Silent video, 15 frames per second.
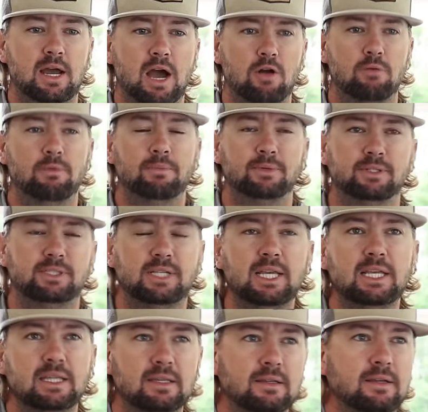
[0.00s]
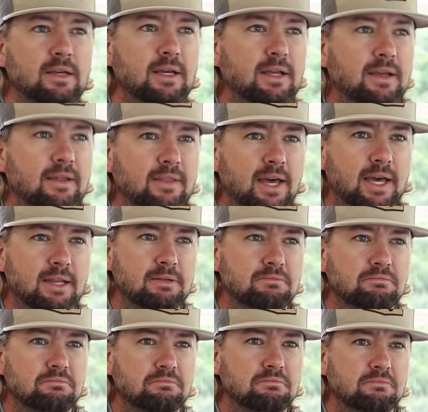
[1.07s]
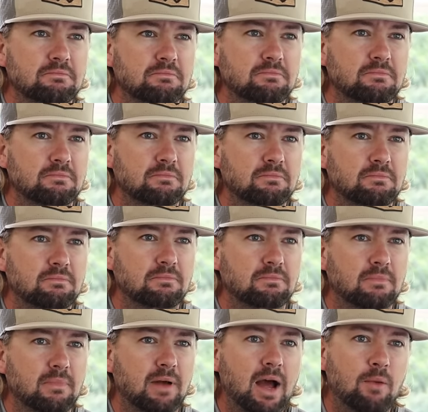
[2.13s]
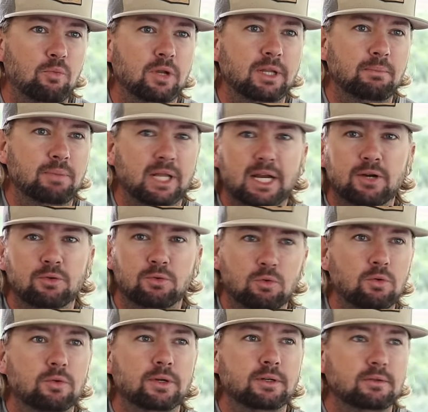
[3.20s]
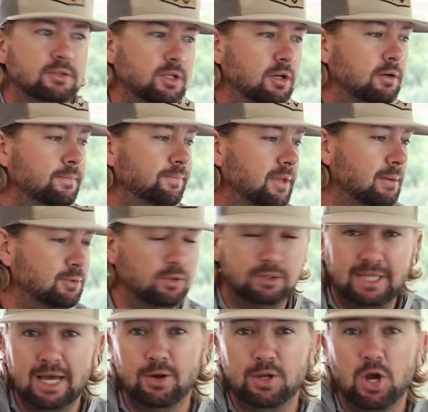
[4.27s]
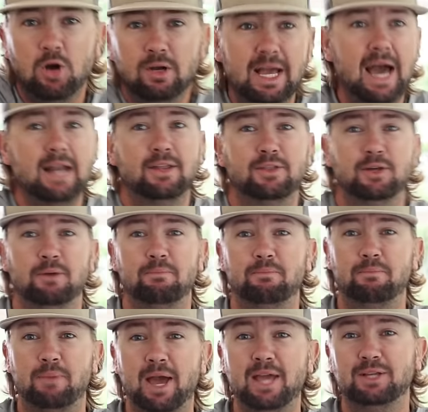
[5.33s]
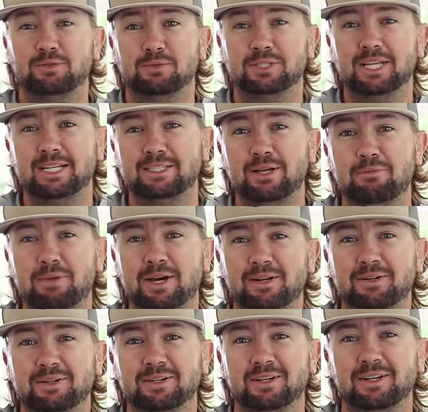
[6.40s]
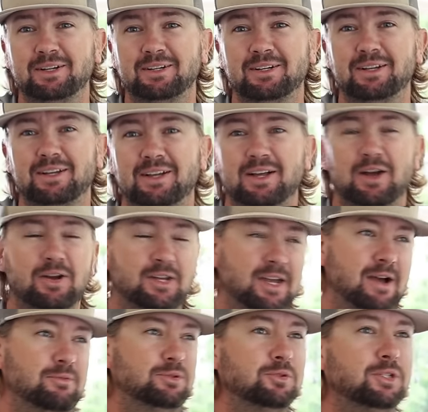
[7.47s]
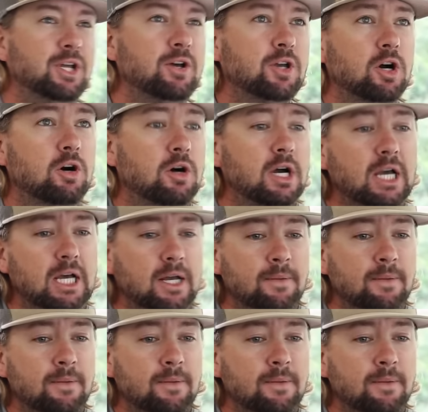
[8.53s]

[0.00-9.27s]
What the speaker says: I remember seeing that I'm really planning on ordering. So I'm just going to tell y'all kind of the bait. Was that sound bad, honey? Okay, I'm just going to tell y'all